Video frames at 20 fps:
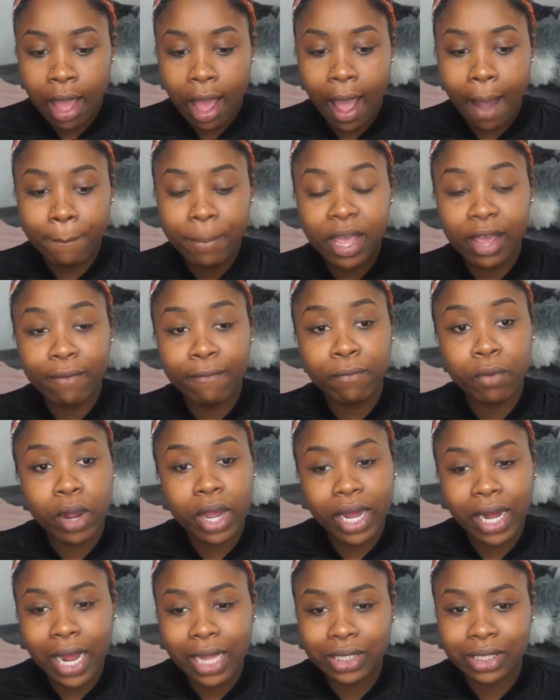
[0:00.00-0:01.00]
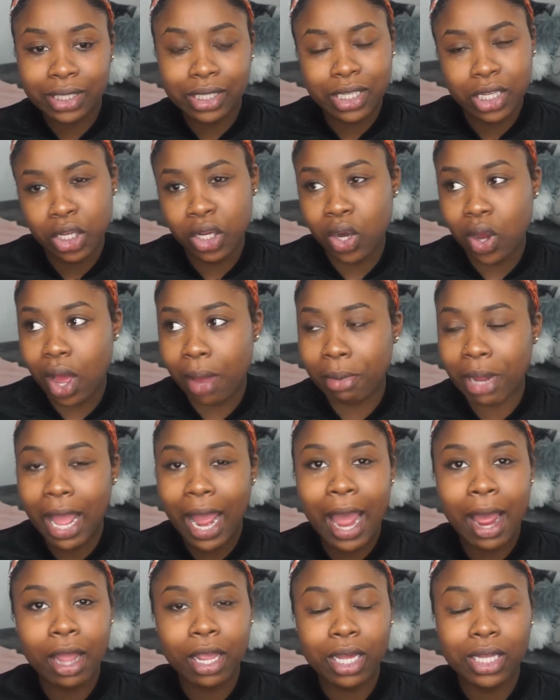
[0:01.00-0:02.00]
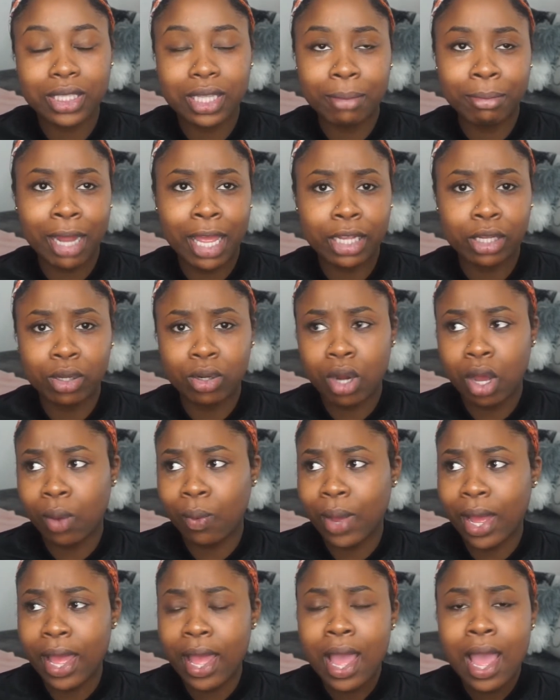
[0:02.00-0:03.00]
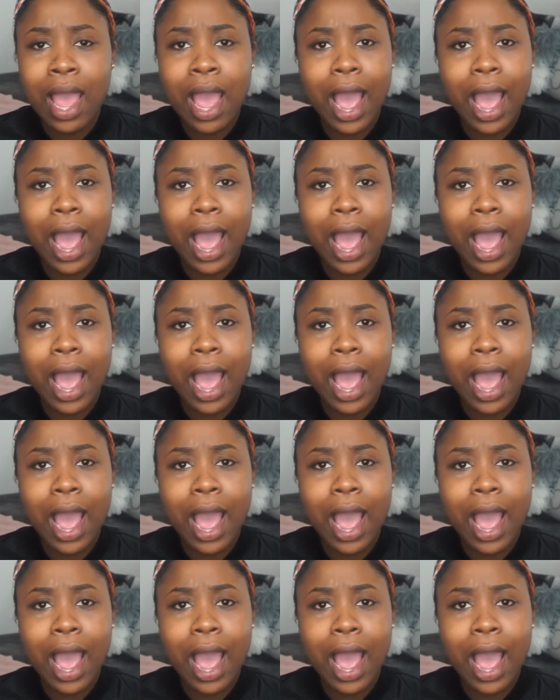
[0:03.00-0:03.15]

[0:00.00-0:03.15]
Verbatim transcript: i pick four classes and you know because i'm like you know what